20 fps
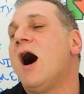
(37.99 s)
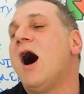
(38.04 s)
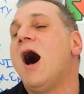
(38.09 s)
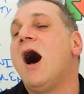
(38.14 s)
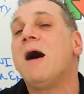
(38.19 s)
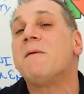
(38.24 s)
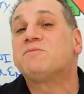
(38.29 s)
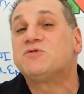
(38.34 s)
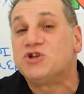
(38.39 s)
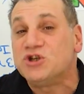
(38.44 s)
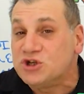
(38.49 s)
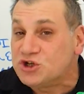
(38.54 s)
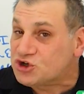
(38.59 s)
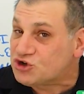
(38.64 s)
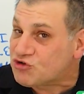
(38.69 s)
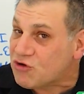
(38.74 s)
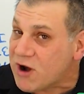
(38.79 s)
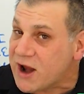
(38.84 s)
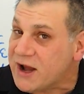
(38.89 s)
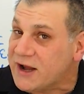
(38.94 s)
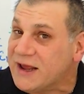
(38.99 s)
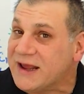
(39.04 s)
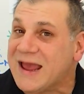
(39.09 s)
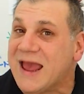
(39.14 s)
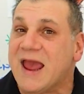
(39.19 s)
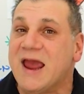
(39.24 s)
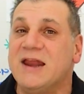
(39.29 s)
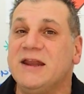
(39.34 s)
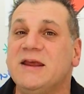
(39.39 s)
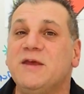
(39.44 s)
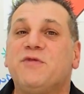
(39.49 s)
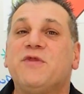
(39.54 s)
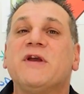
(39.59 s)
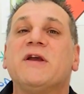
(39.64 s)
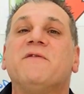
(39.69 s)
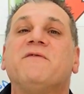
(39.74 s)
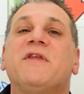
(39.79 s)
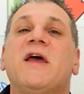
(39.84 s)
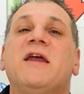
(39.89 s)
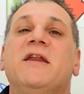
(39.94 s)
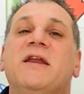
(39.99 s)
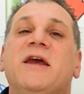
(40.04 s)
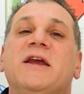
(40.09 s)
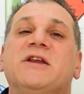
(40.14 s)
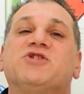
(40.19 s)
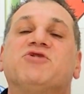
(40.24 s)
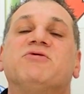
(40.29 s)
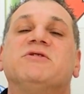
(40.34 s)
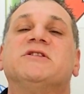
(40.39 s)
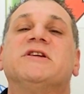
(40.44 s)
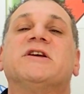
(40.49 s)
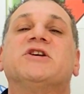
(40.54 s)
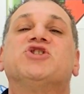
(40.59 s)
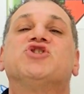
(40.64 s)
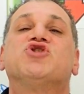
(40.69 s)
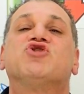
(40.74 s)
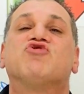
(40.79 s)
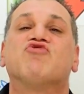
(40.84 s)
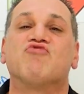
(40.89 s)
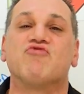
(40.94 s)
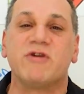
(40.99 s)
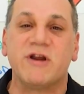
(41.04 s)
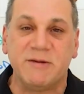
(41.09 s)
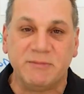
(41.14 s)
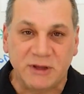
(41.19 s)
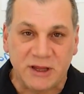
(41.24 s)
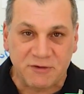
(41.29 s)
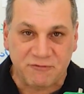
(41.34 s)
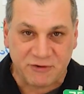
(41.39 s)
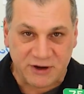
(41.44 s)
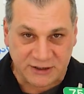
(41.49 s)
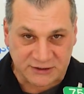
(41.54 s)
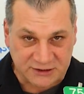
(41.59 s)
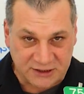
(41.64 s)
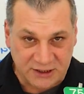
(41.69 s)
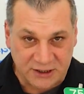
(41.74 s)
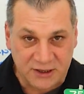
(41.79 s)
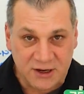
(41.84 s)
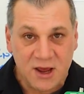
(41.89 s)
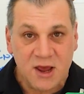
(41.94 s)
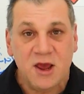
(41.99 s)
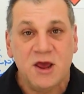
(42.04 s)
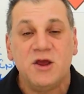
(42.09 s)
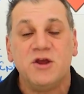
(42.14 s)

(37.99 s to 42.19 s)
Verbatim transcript: options trading, anything of that nature is extremely risky.